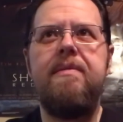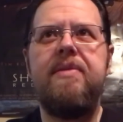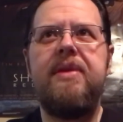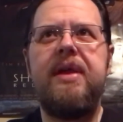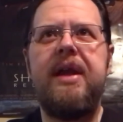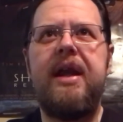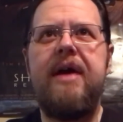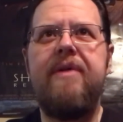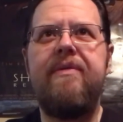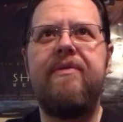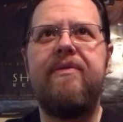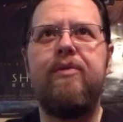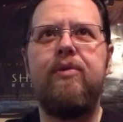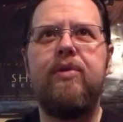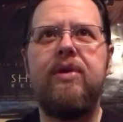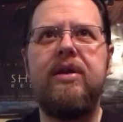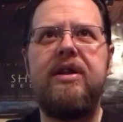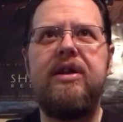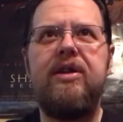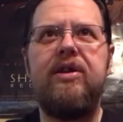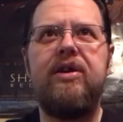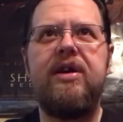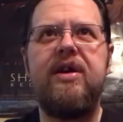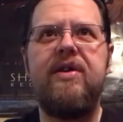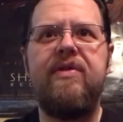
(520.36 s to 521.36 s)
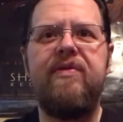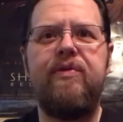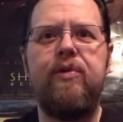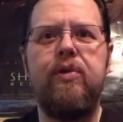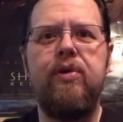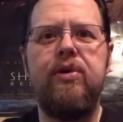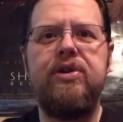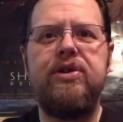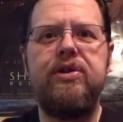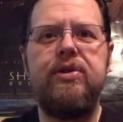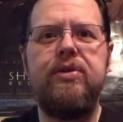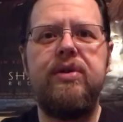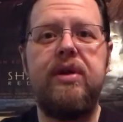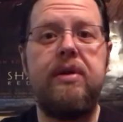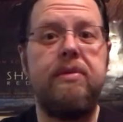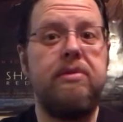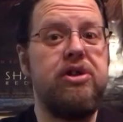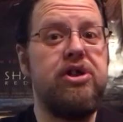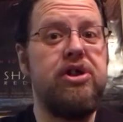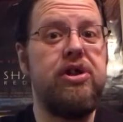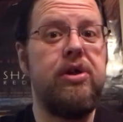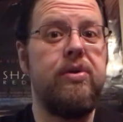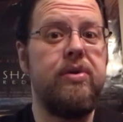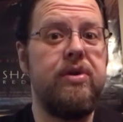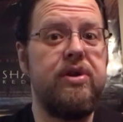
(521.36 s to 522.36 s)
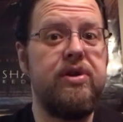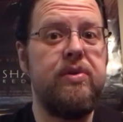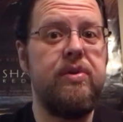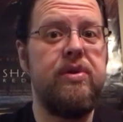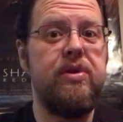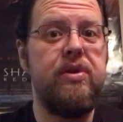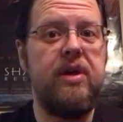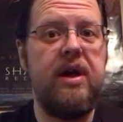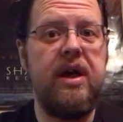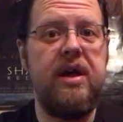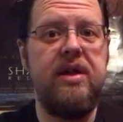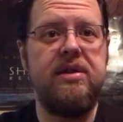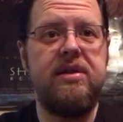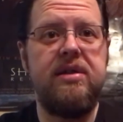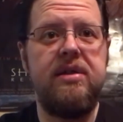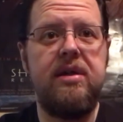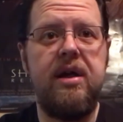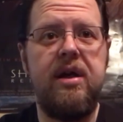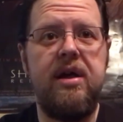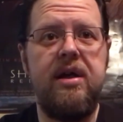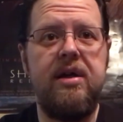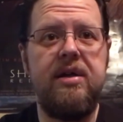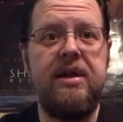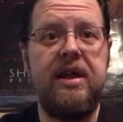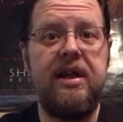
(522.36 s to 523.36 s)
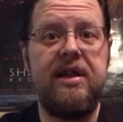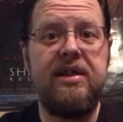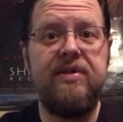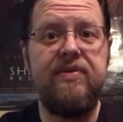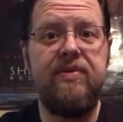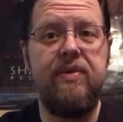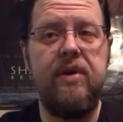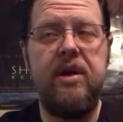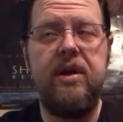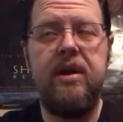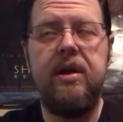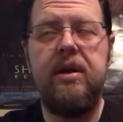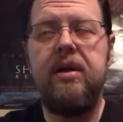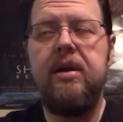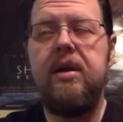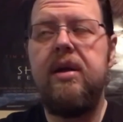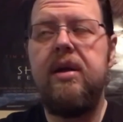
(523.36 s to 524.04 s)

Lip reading: that I'm really looking forward to, and I'm going to share those with you guys next Friday.